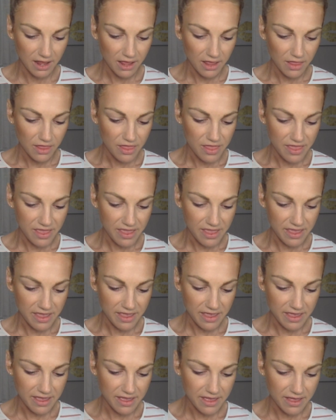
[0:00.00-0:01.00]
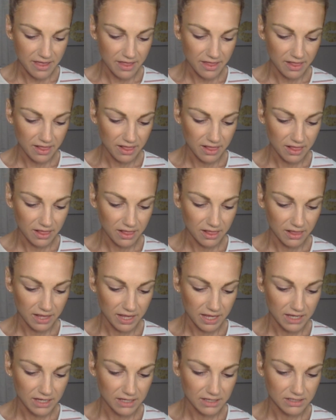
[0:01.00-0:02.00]
the
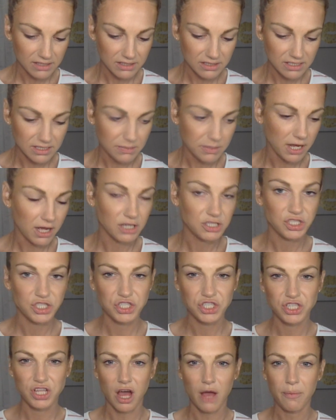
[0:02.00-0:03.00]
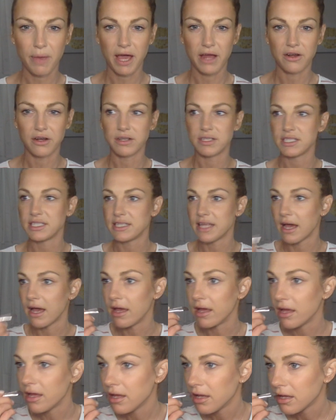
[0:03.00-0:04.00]
like subconscious thought patterns
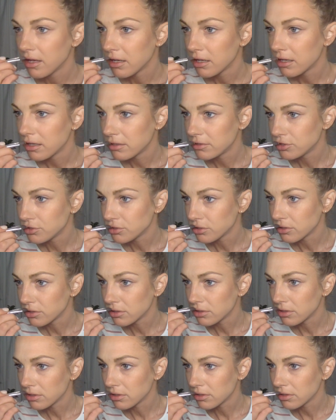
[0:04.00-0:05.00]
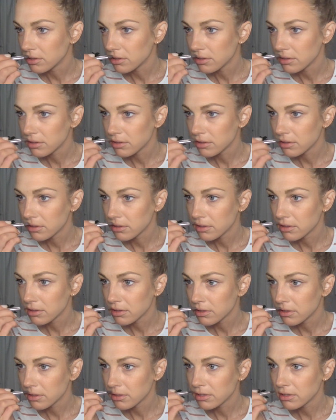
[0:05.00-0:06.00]
that control
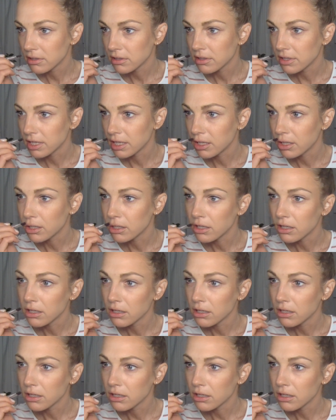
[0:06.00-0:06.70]
like